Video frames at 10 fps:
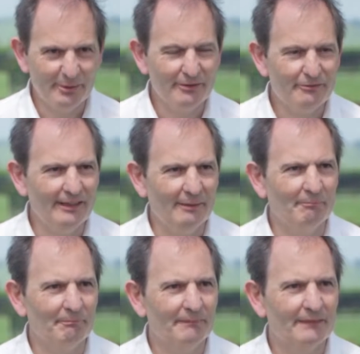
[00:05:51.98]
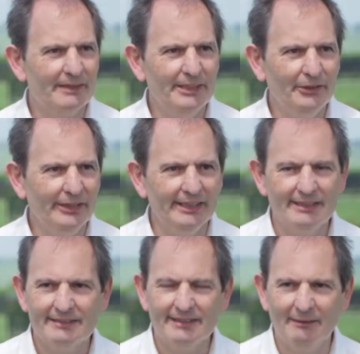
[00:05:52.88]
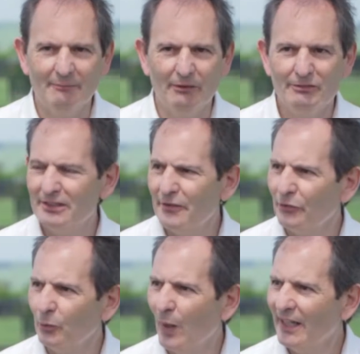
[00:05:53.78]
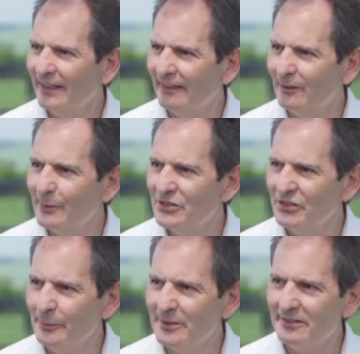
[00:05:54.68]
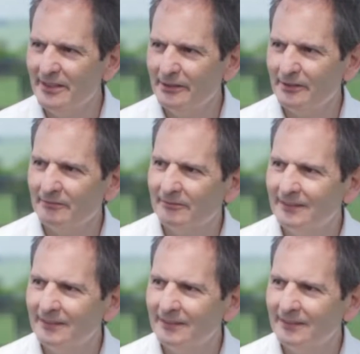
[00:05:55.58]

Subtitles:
a bit of Kerry at obviously through Waikato when she was there, and